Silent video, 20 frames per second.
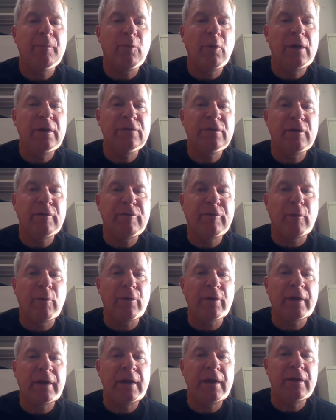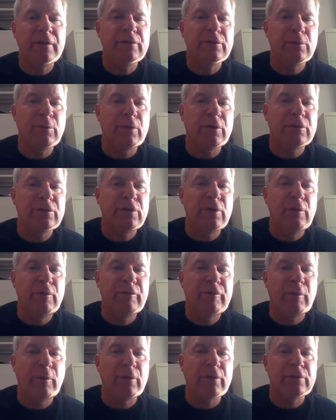I'm raising 4 kids who are
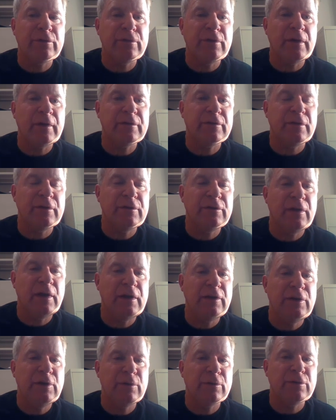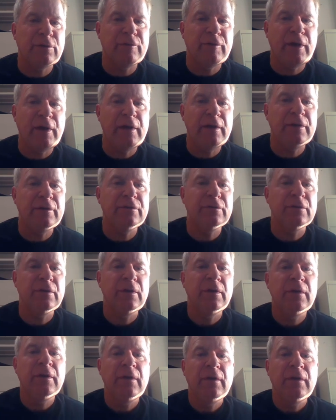2, 4, 6, and 10 years of age.